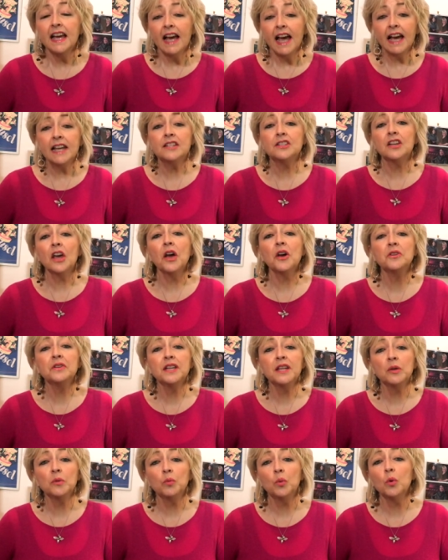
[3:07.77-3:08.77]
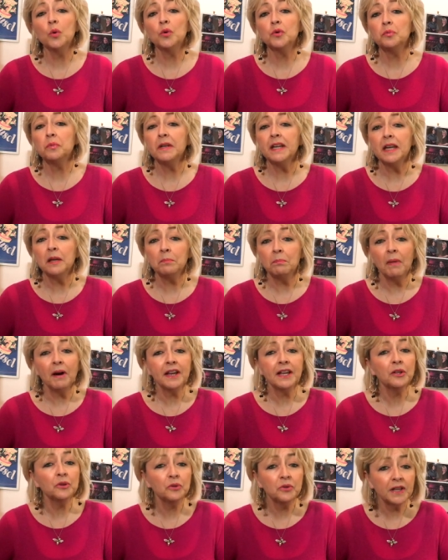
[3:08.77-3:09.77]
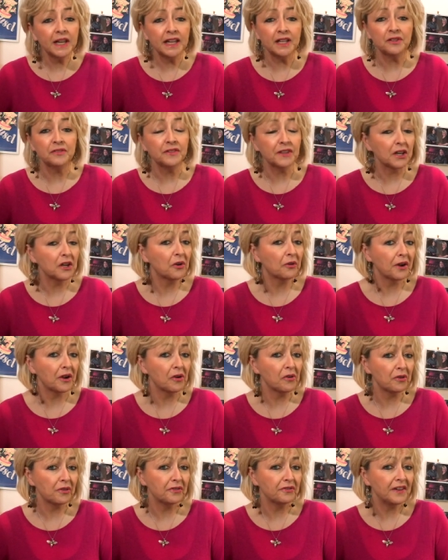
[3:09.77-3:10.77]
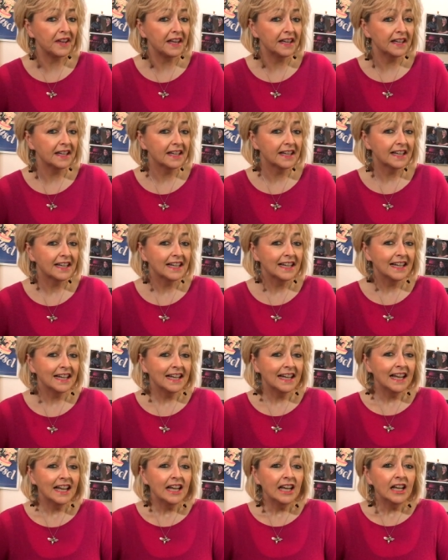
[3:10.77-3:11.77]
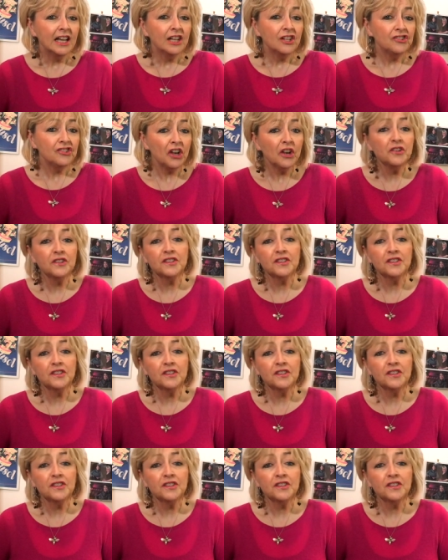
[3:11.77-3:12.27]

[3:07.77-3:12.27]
and Tony Award-winning Michael Kidd for the choreography. Joe